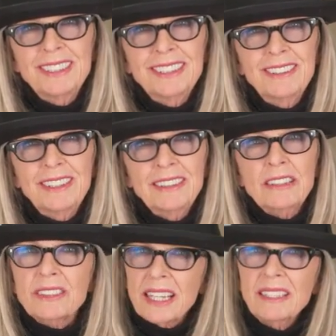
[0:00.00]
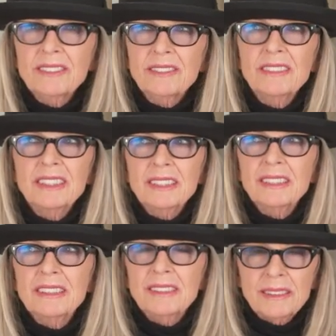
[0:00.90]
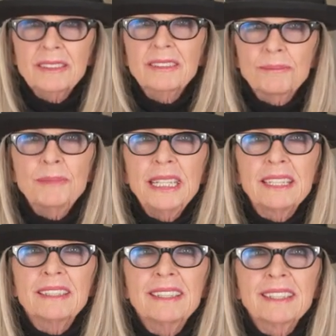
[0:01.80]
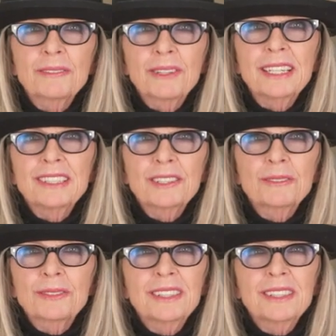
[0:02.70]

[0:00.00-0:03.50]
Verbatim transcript: you know, and that's kind of me in a way, you know.